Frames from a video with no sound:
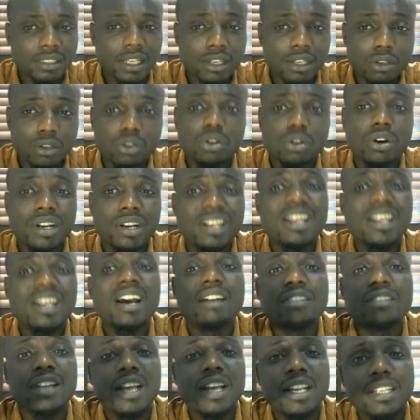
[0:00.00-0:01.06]
I know you already
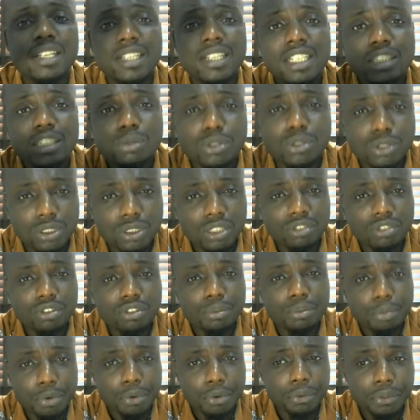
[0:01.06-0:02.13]
have the ideas, but to give you
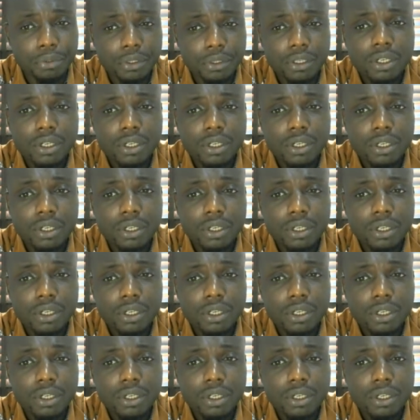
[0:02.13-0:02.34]
more